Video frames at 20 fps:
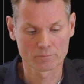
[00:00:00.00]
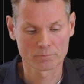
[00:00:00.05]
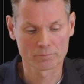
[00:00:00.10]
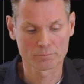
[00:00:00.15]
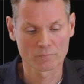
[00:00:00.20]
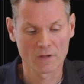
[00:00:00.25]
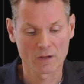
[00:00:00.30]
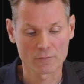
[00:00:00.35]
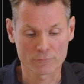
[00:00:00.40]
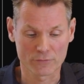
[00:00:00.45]

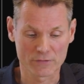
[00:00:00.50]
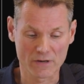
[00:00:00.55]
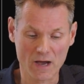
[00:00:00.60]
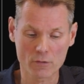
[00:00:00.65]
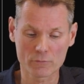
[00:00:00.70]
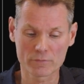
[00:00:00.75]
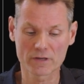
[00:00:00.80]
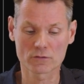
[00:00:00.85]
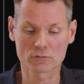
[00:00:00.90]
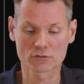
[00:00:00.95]
For now, we
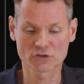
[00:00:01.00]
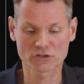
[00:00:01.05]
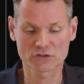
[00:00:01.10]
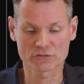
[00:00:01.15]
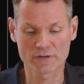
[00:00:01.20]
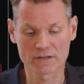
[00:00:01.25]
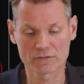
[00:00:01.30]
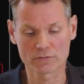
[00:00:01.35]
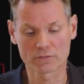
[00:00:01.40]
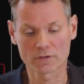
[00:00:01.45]
concentrate
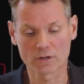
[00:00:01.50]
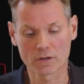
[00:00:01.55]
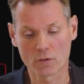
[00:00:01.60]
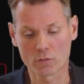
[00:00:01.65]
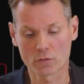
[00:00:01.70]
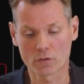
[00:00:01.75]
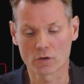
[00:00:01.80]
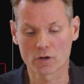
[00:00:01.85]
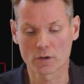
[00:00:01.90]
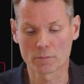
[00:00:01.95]
on the local
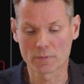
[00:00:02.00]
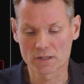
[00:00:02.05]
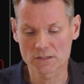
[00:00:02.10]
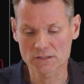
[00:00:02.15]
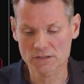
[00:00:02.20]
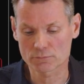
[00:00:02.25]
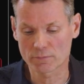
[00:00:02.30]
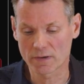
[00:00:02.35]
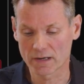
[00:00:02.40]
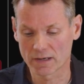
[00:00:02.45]
commands,
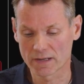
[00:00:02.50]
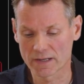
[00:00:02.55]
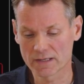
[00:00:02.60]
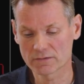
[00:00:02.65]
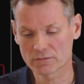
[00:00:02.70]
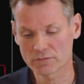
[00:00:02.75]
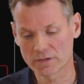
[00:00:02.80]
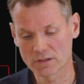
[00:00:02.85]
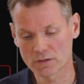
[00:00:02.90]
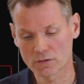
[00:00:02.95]
while later
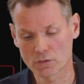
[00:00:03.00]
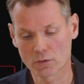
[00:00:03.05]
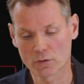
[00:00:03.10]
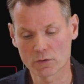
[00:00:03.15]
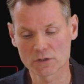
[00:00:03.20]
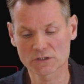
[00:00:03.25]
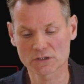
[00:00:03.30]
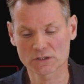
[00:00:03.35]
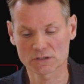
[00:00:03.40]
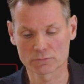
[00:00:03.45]
in the
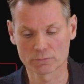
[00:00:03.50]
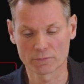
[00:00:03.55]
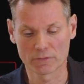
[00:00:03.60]
course, we will